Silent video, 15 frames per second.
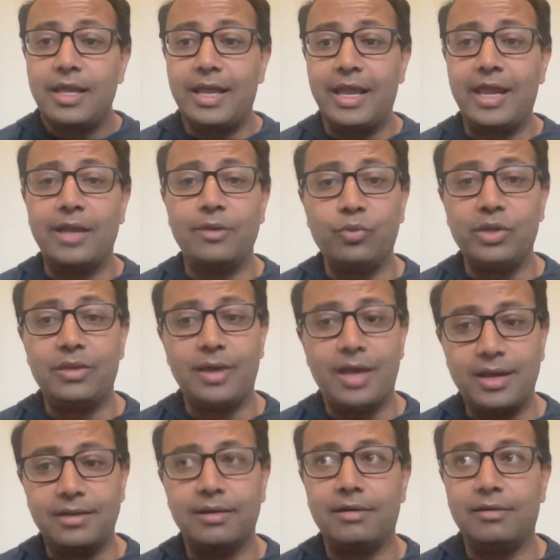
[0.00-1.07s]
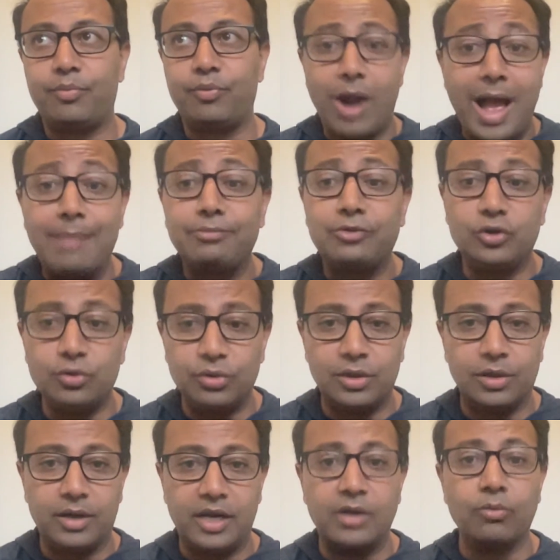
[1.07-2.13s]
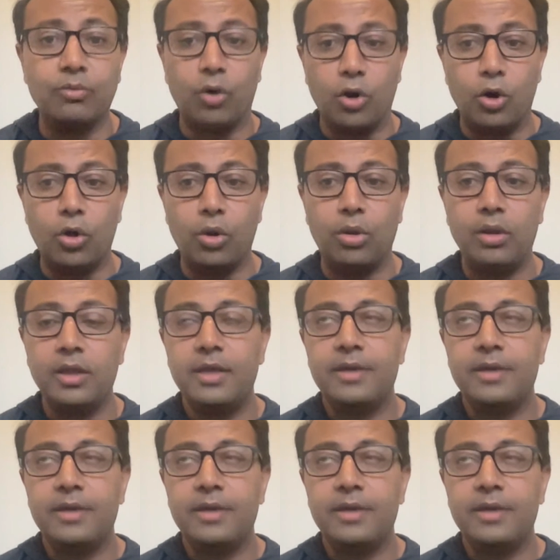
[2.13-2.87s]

and we then prompt you to enroll.